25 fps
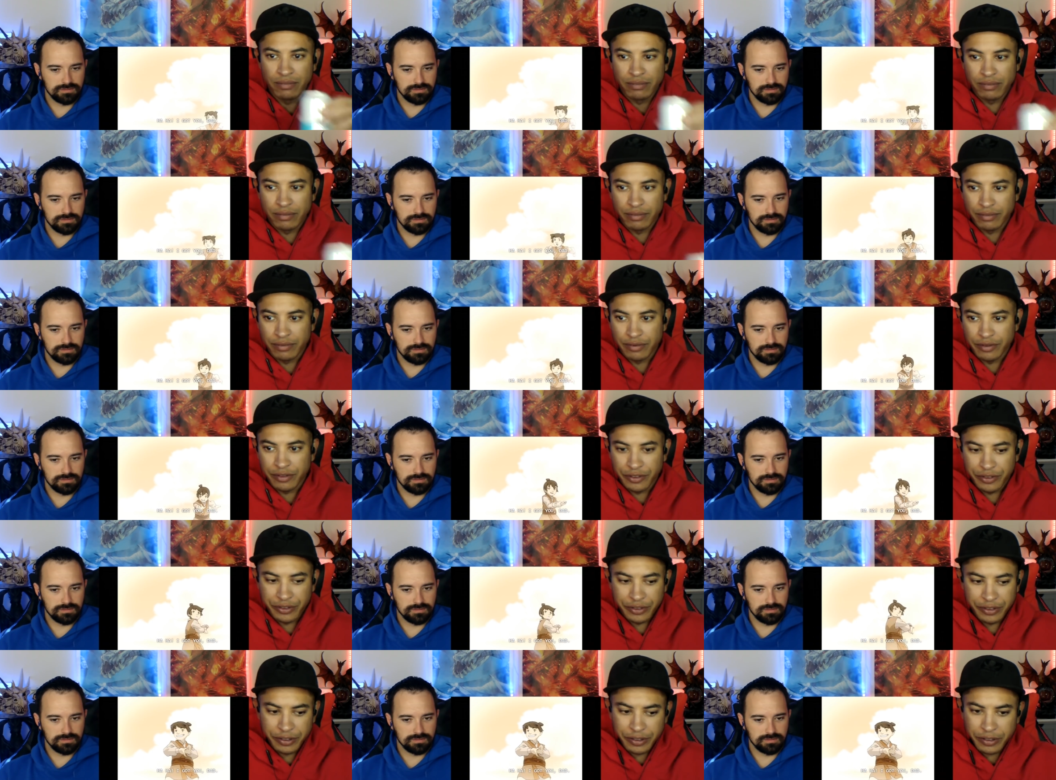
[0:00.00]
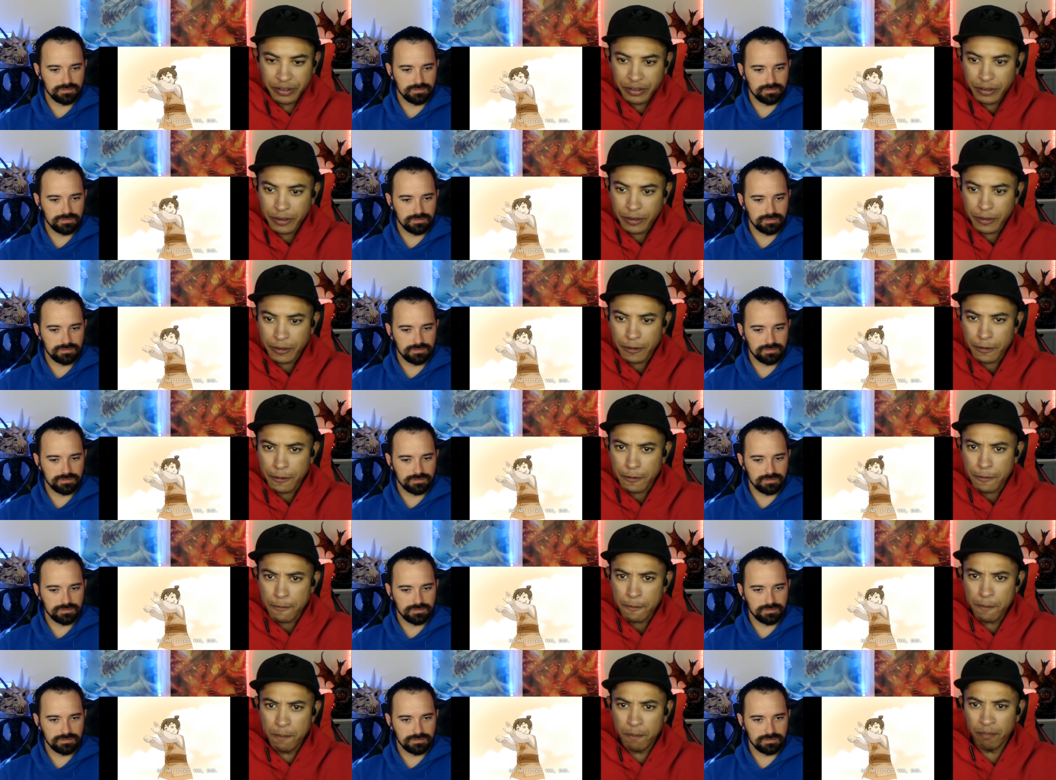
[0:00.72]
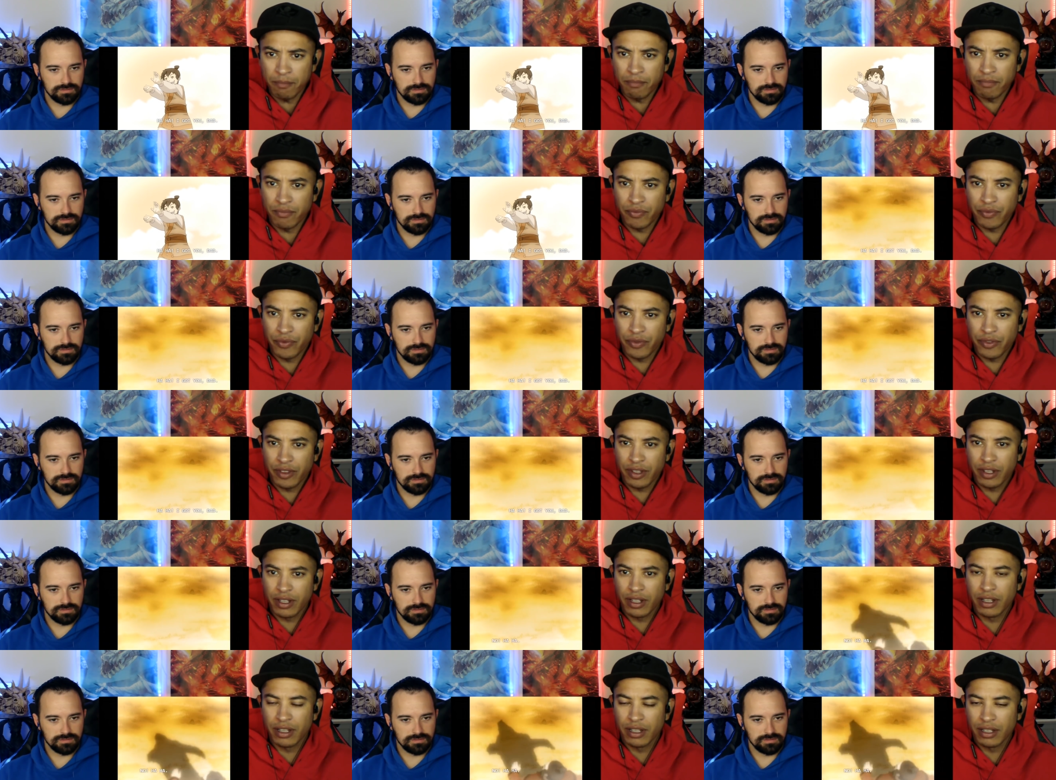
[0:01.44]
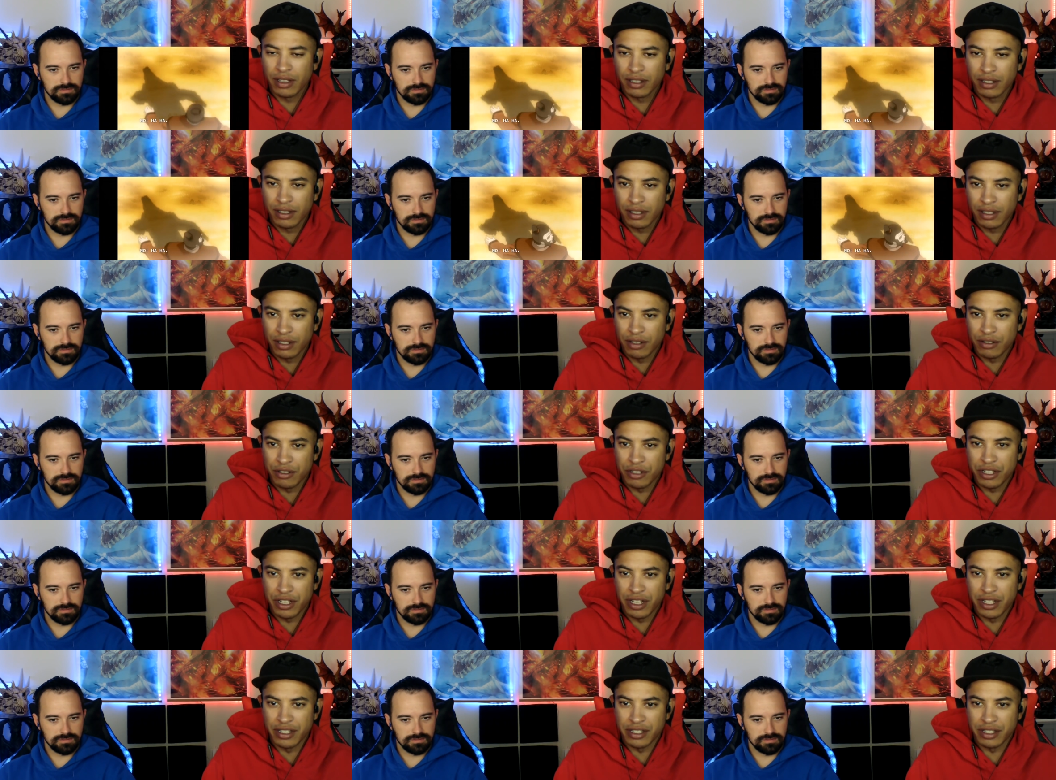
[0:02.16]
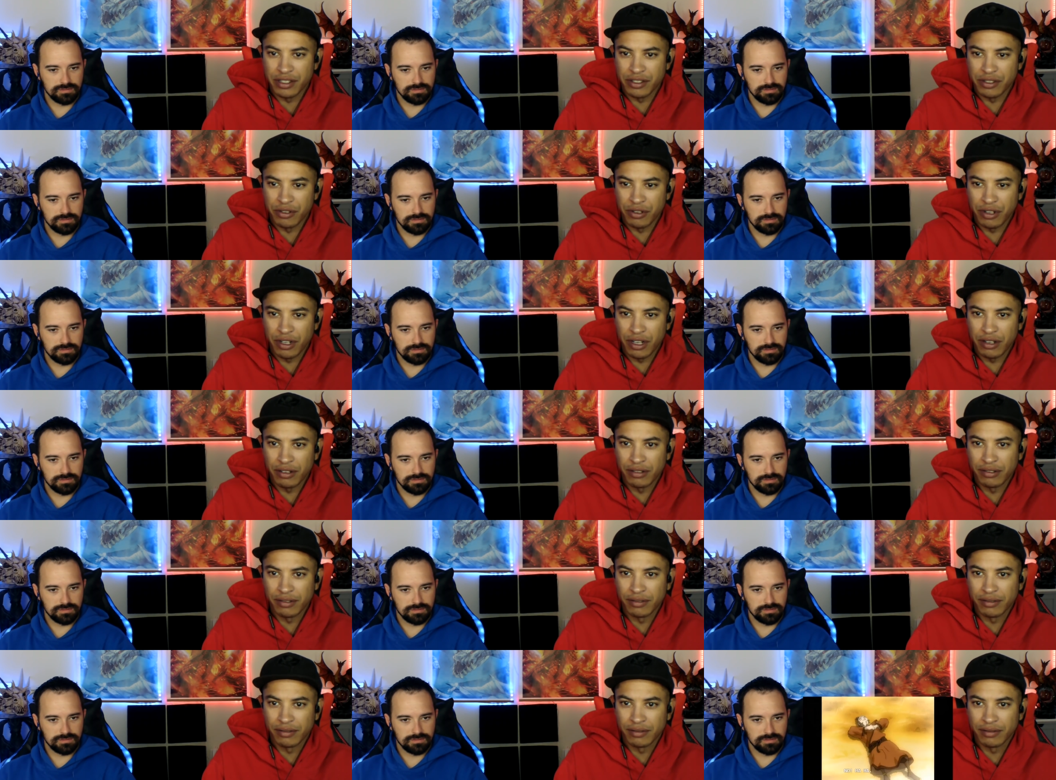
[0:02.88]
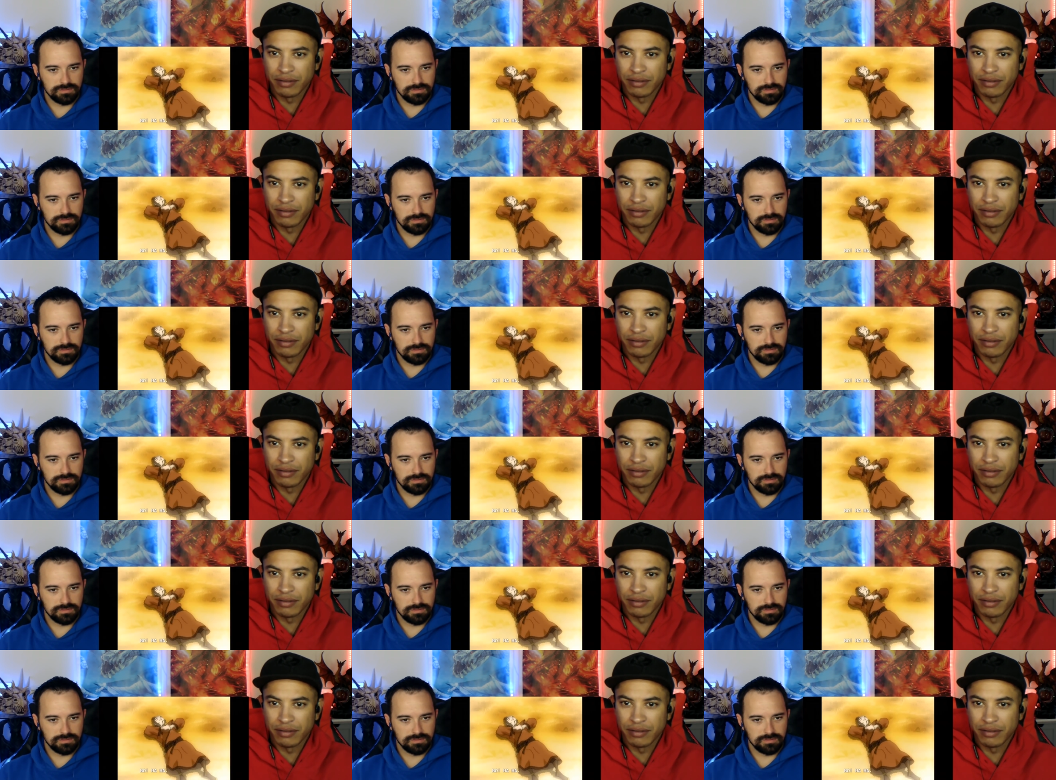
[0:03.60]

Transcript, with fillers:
Speaker 1: I got you, Dad. Oh shit, is it Zuko?